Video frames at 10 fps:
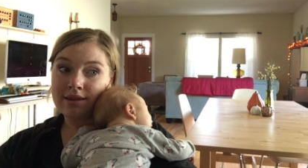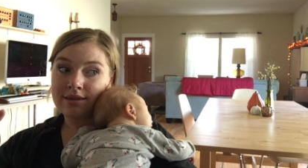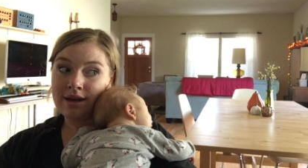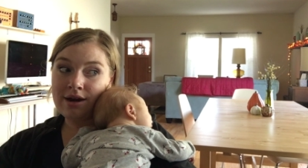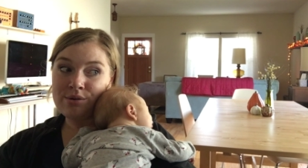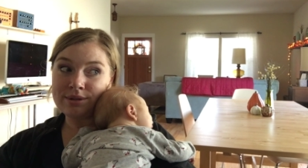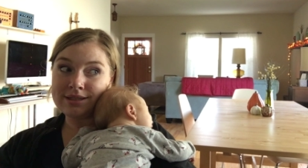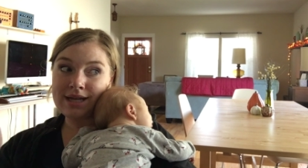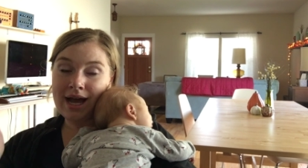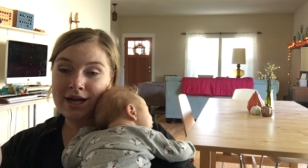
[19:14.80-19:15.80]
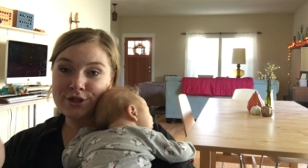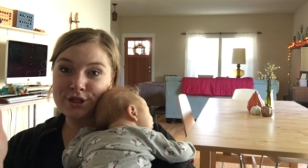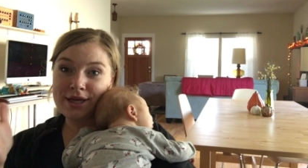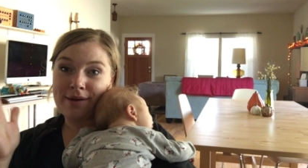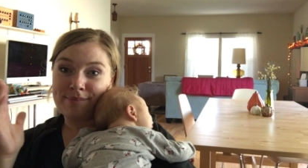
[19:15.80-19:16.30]
there was
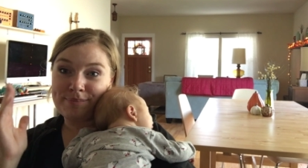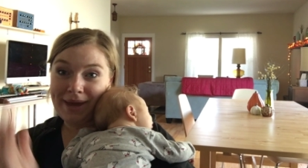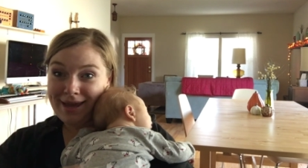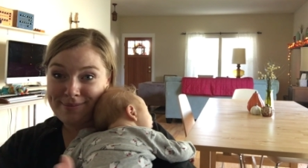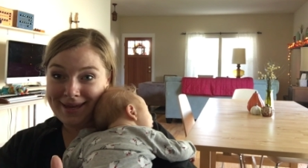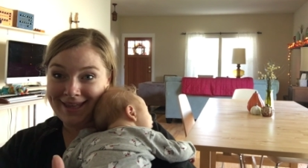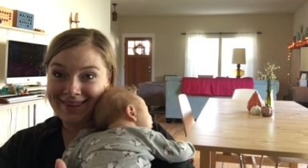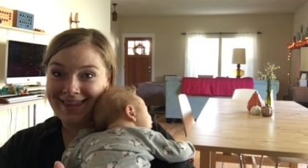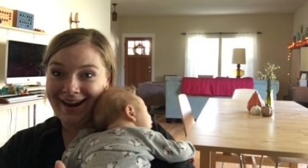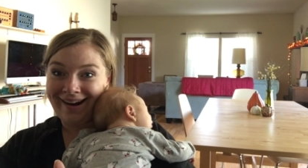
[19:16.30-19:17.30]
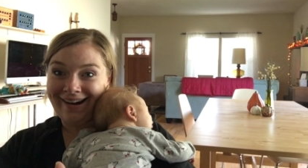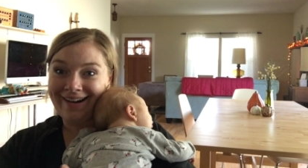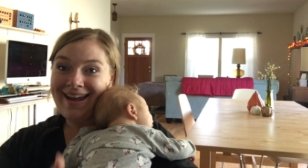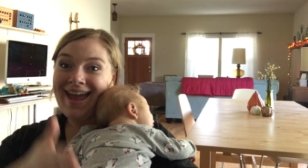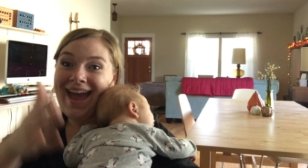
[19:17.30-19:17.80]
actually a baby in
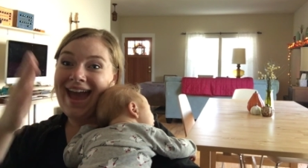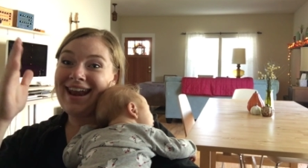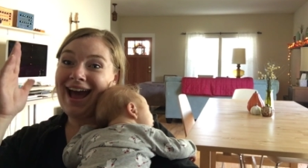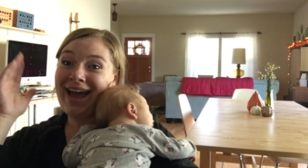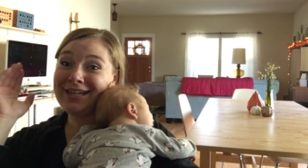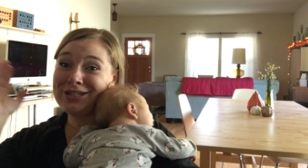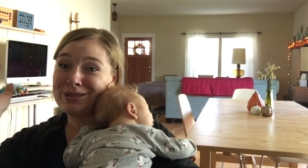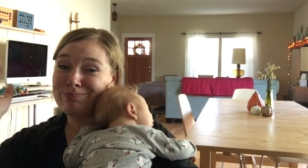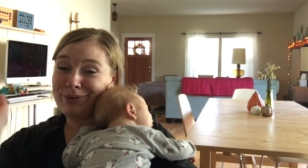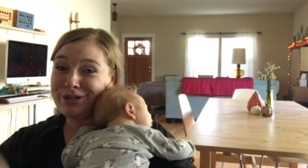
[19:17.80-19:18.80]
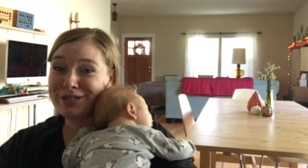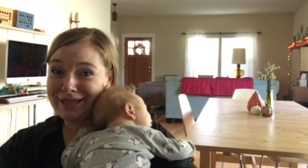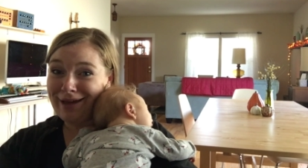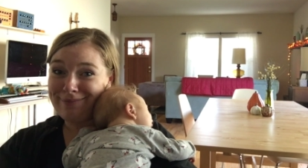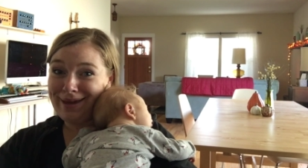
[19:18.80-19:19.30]
there. And I just pushed
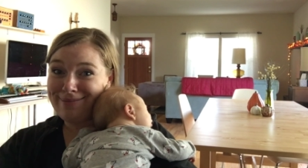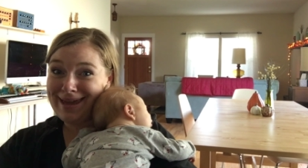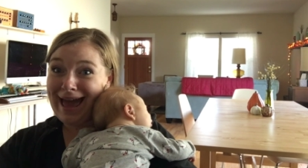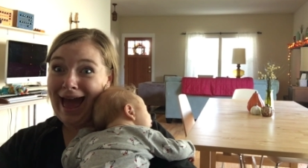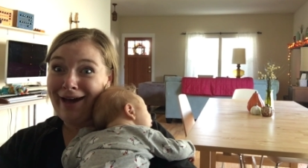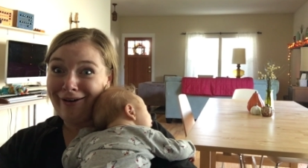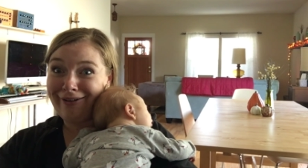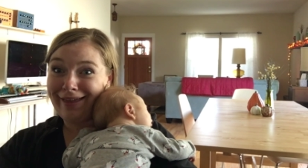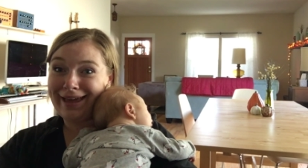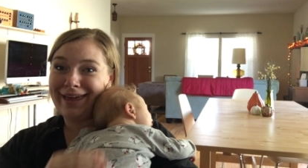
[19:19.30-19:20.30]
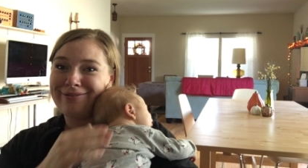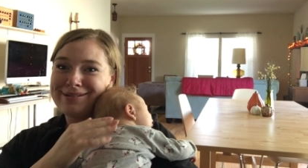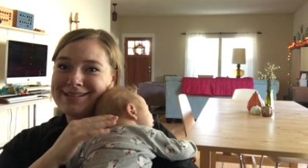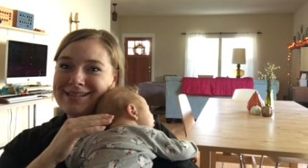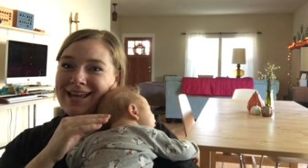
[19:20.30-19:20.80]
that baby out. Like, it
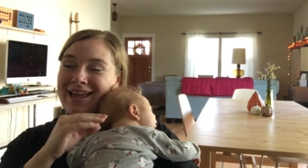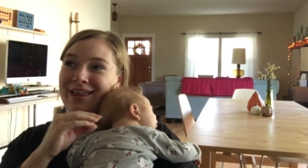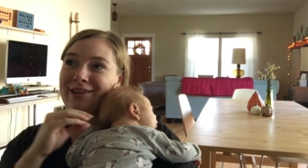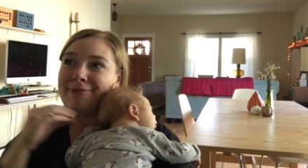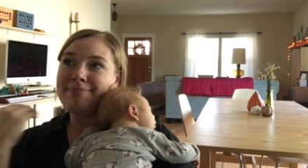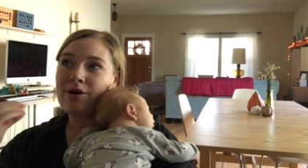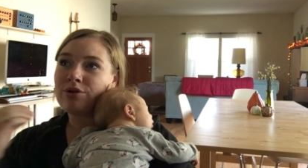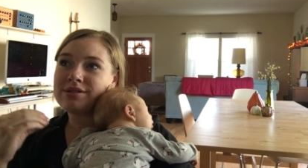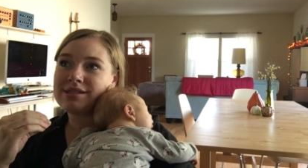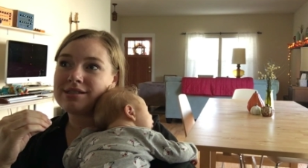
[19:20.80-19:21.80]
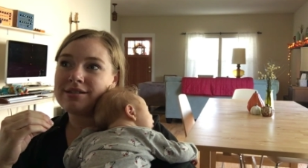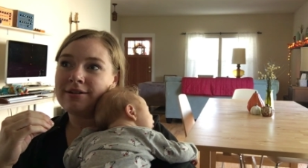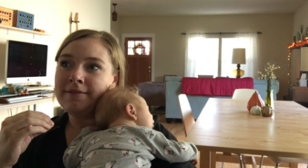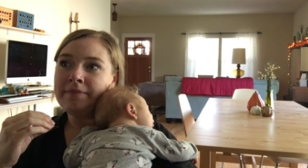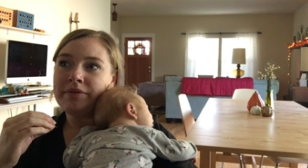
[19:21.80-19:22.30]
was the most
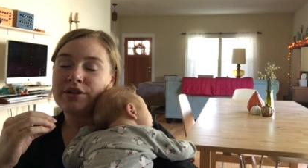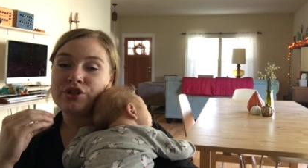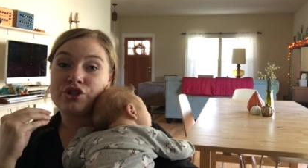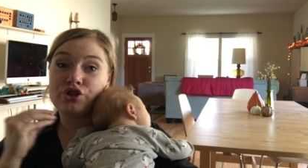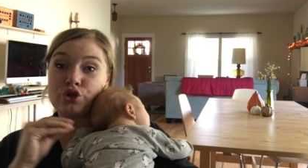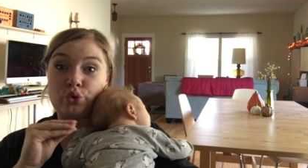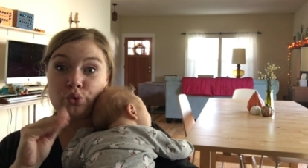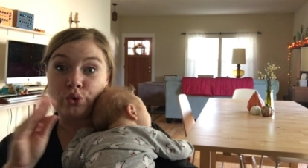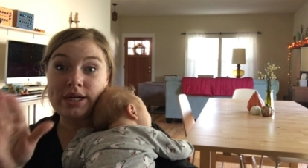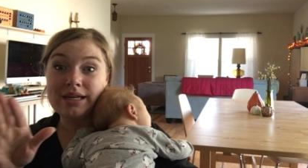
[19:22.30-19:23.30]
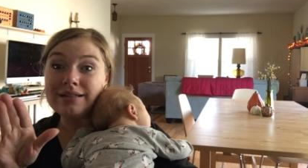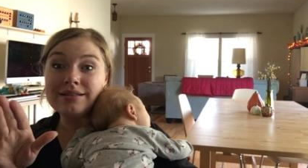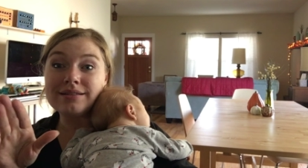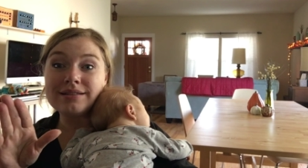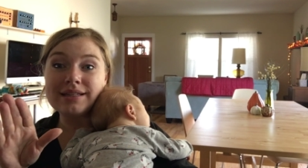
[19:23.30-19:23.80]

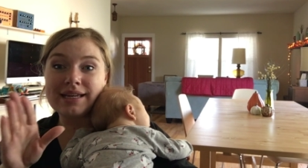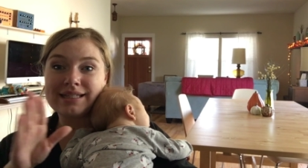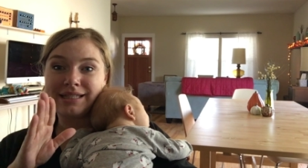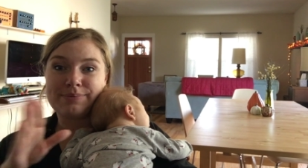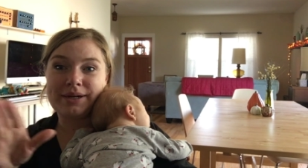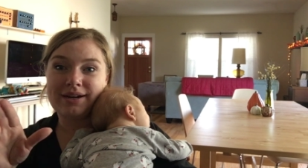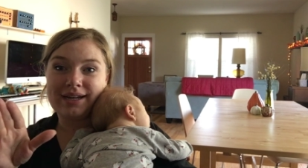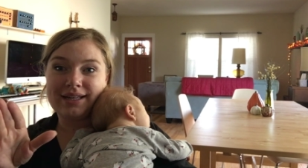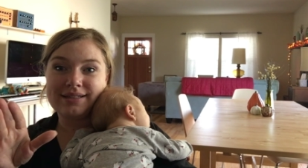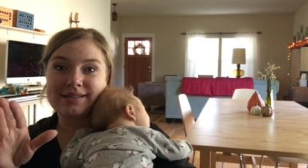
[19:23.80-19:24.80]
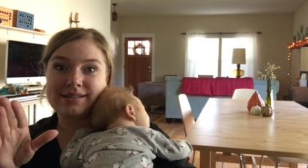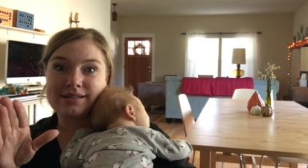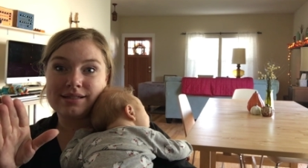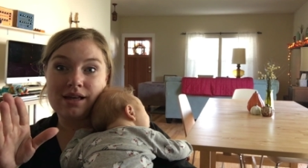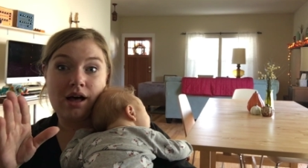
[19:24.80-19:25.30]
surreal
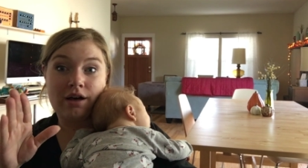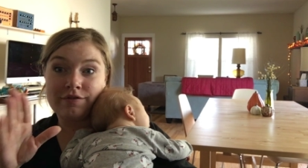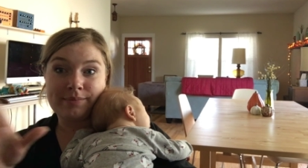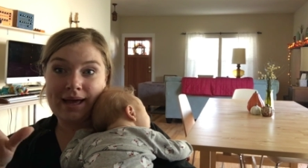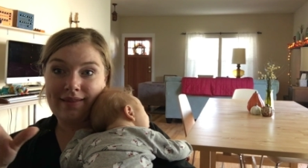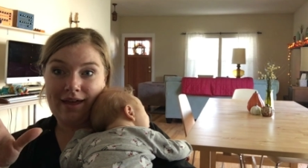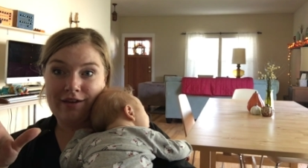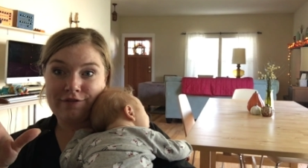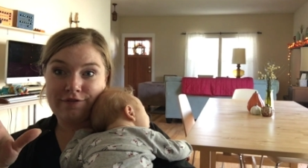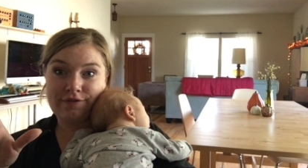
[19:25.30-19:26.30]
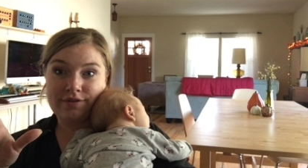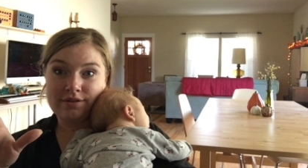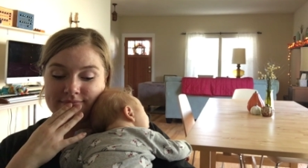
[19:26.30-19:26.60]
experience of my life.